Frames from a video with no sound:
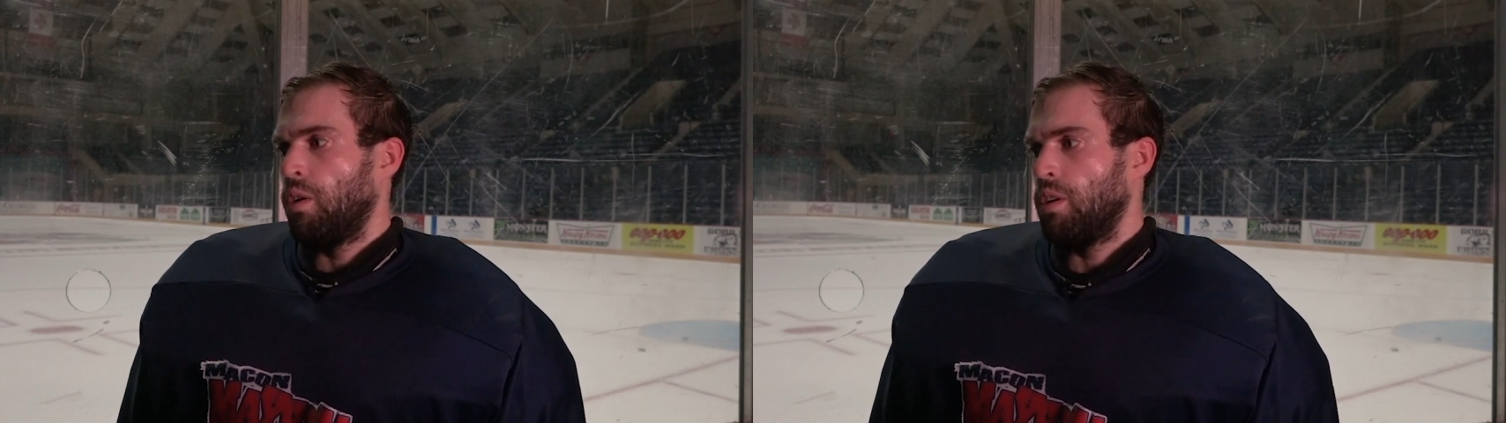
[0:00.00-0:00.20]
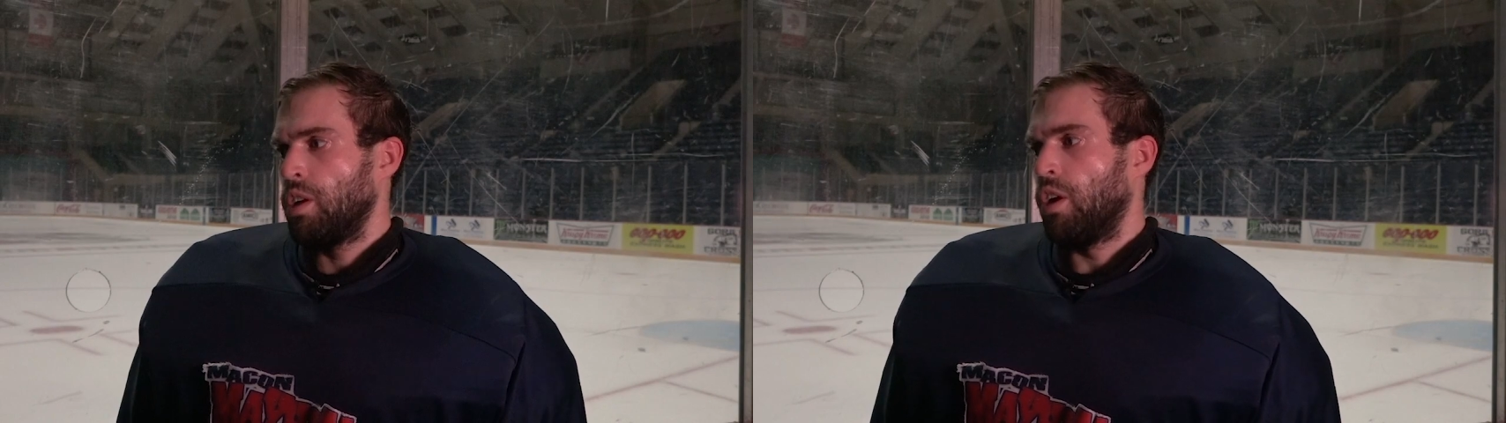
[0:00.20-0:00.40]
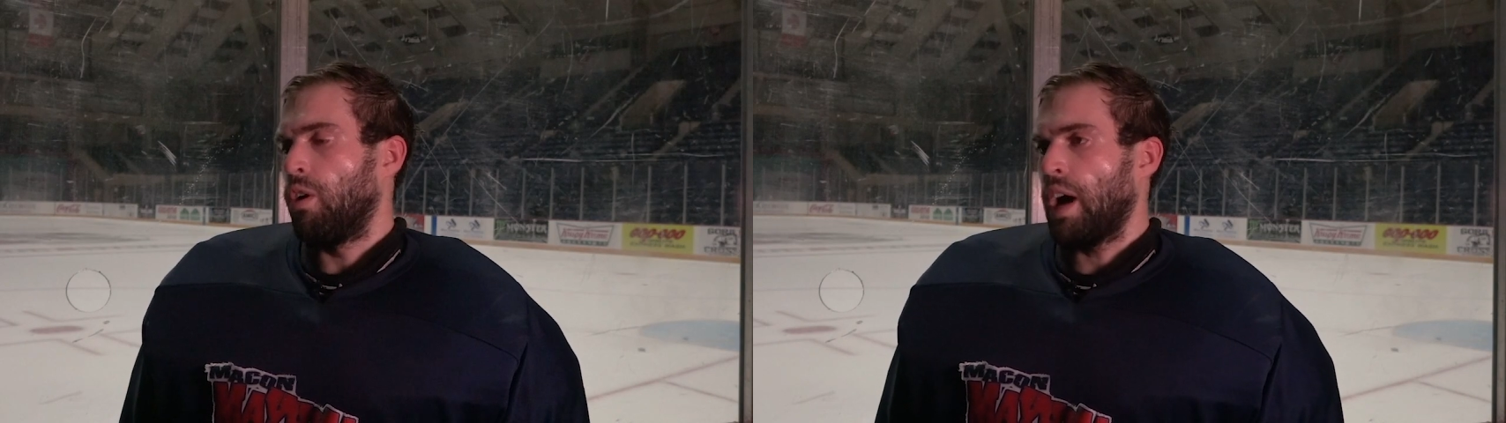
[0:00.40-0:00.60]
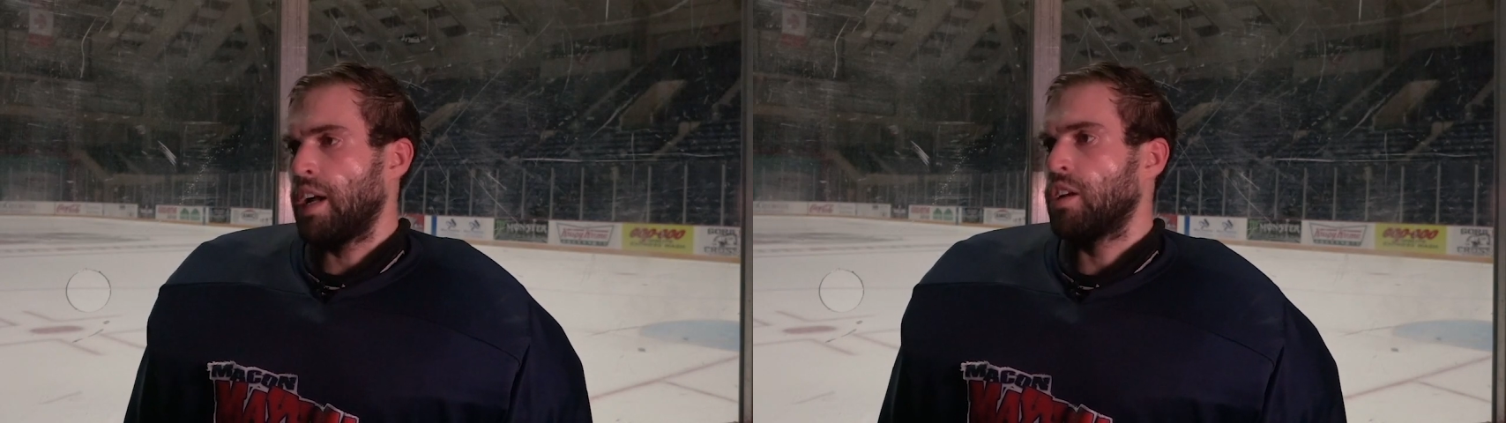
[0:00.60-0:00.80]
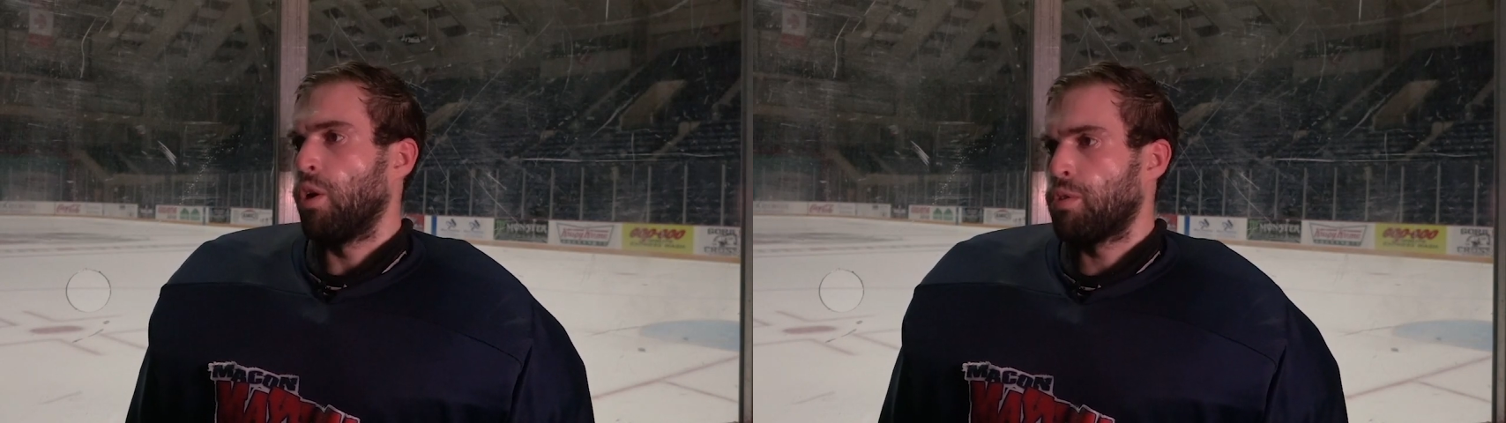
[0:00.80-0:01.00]
you know,
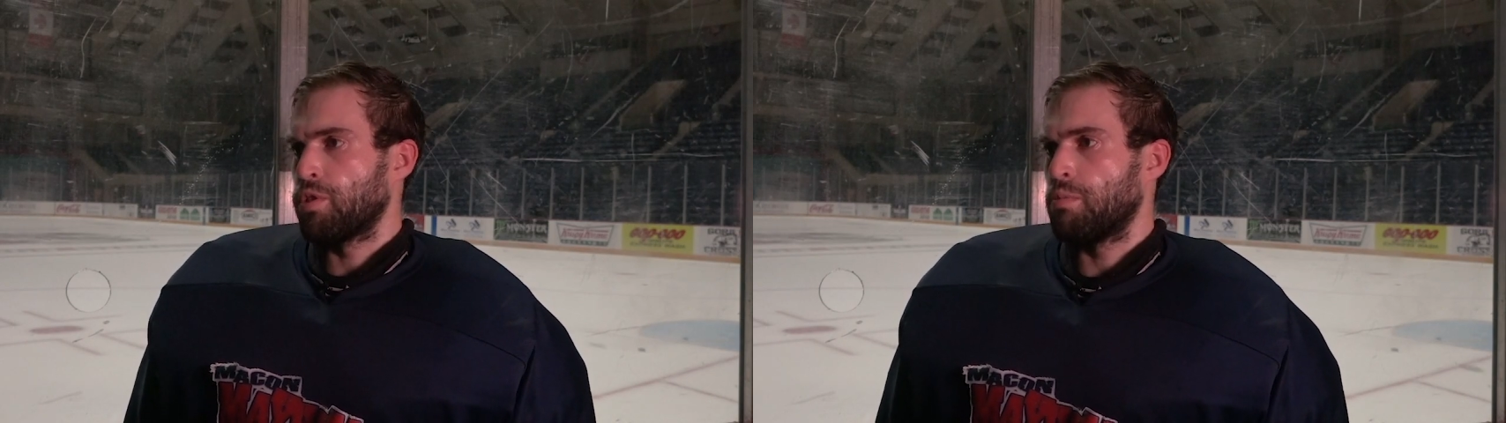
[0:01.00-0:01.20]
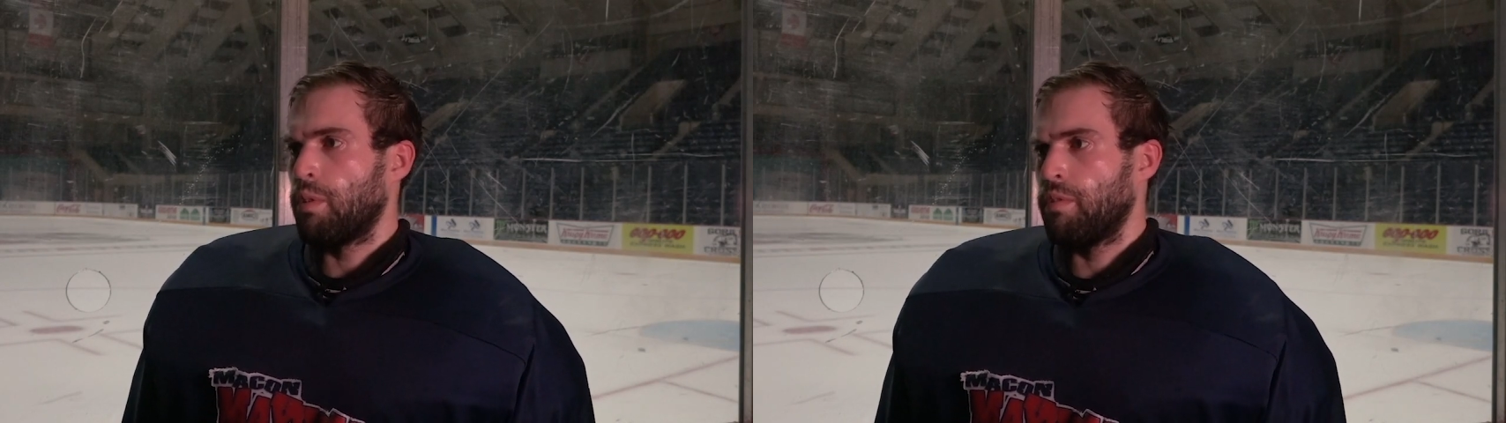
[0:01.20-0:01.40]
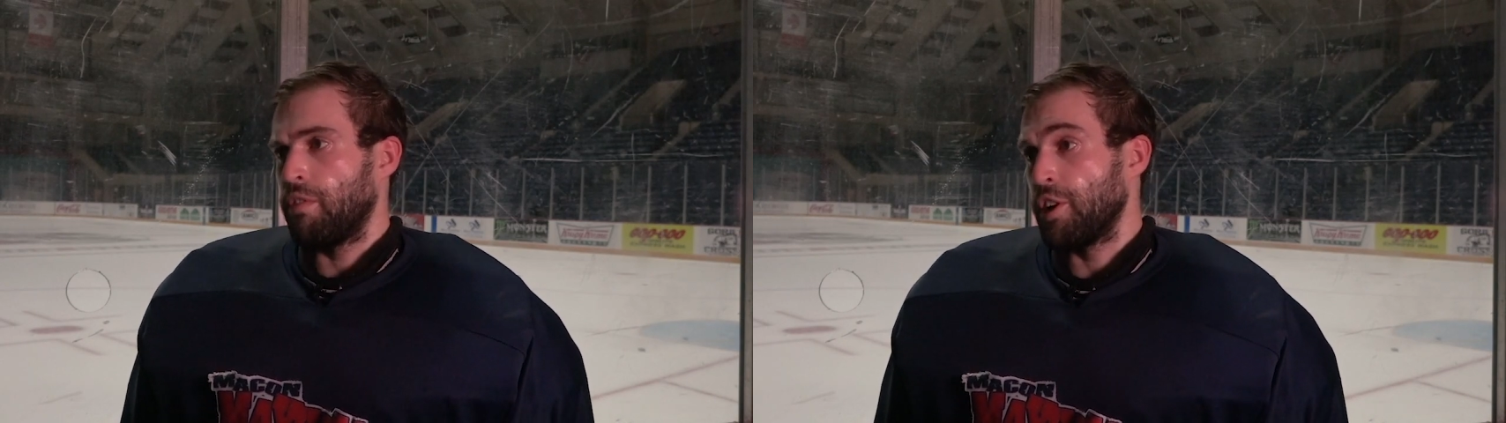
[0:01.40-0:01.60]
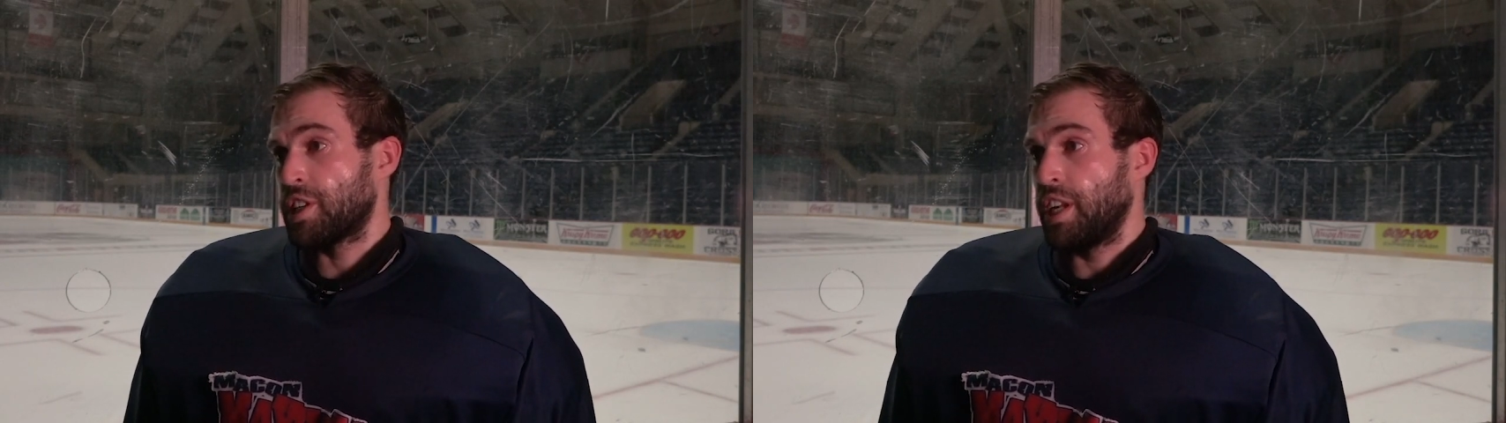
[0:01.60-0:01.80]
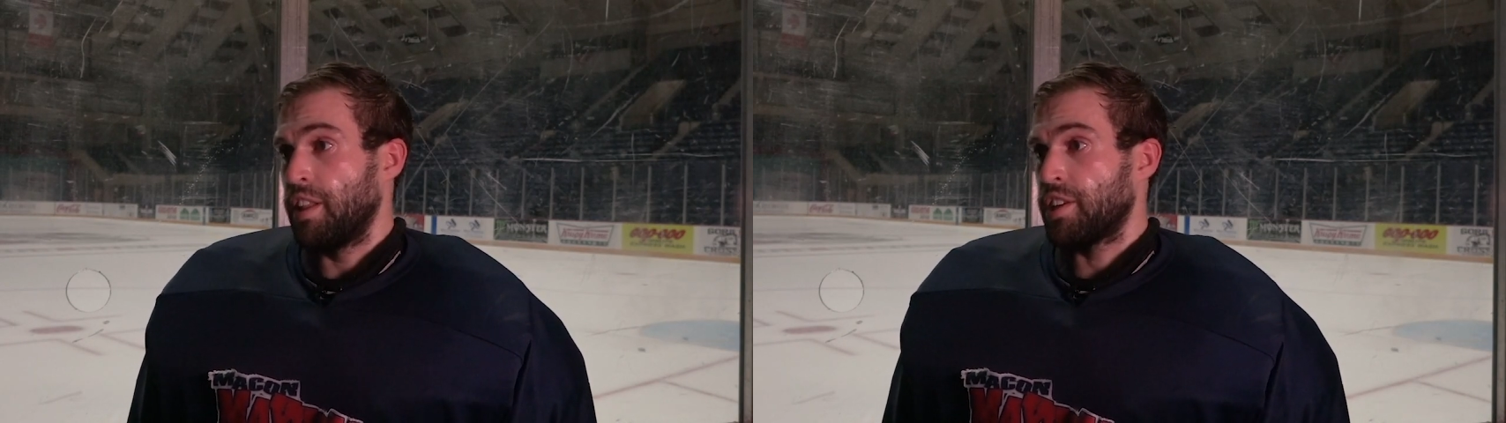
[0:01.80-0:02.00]
had to go through some
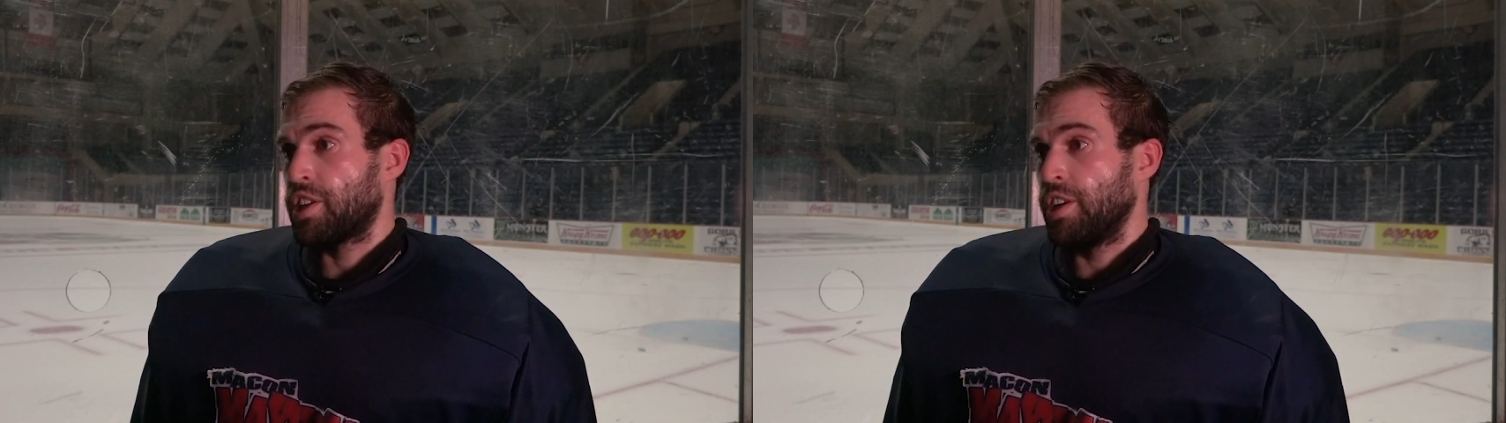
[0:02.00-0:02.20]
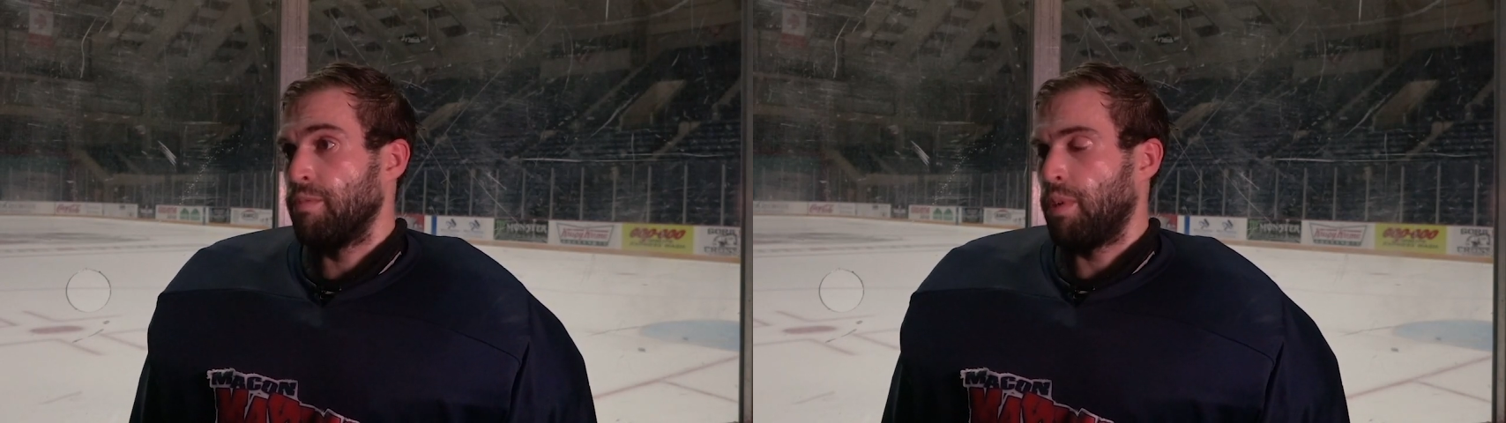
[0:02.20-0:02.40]
adversity this year.